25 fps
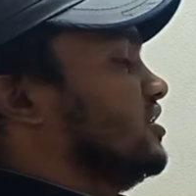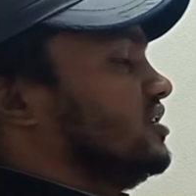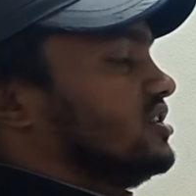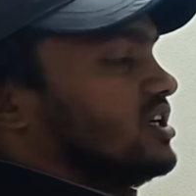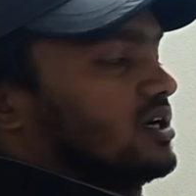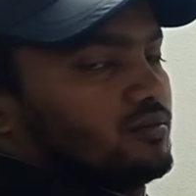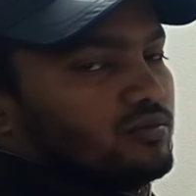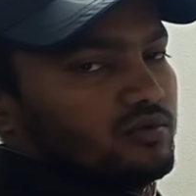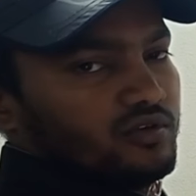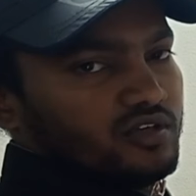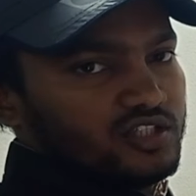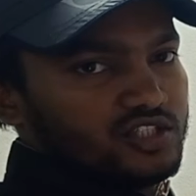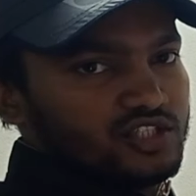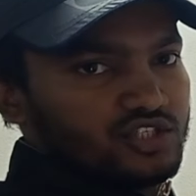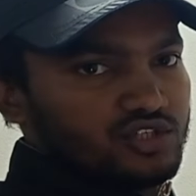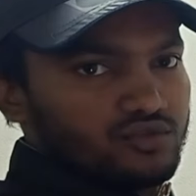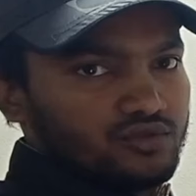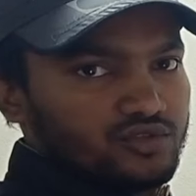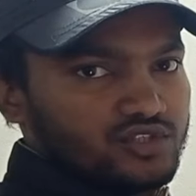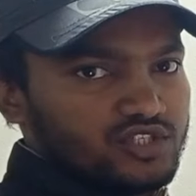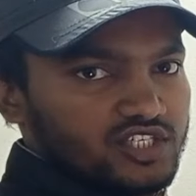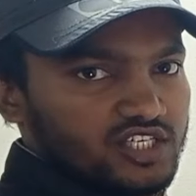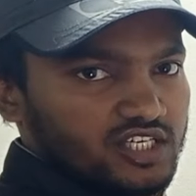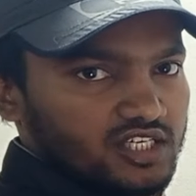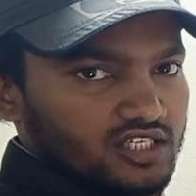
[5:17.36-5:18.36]
the WH
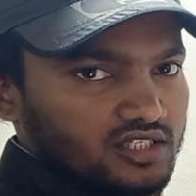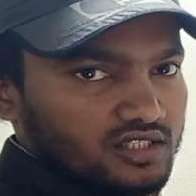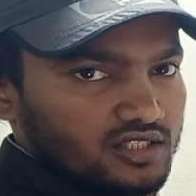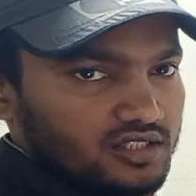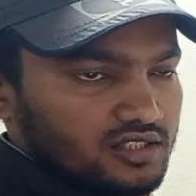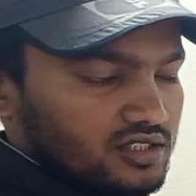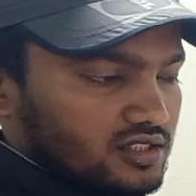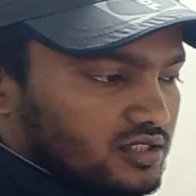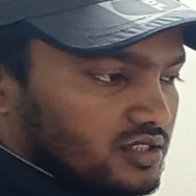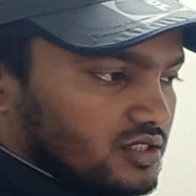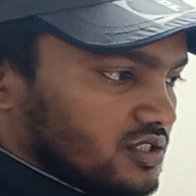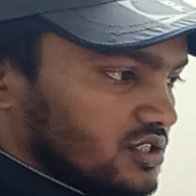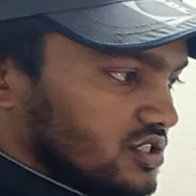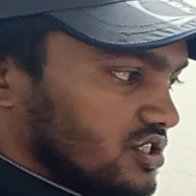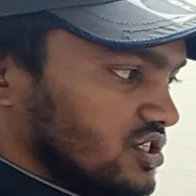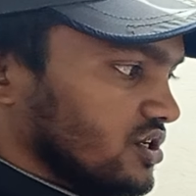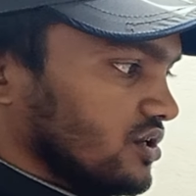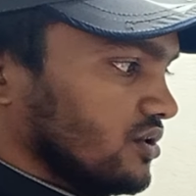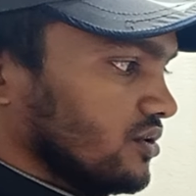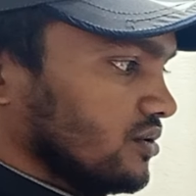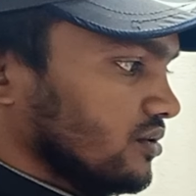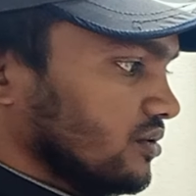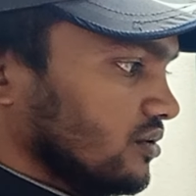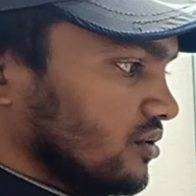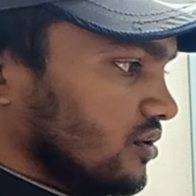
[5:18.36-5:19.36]
question.
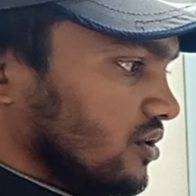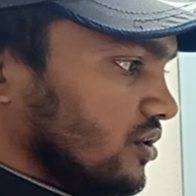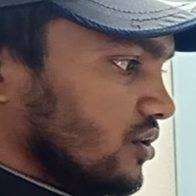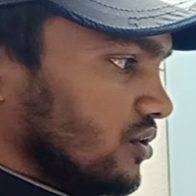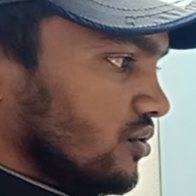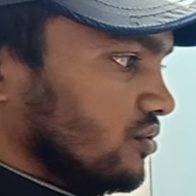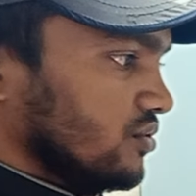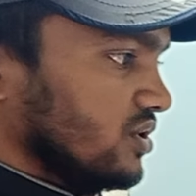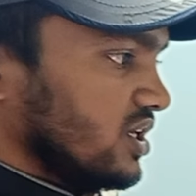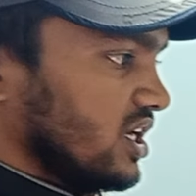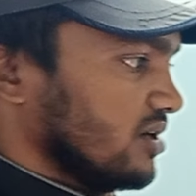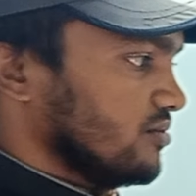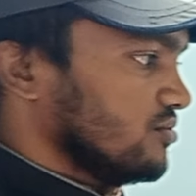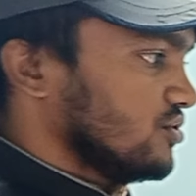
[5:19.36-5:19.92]
So we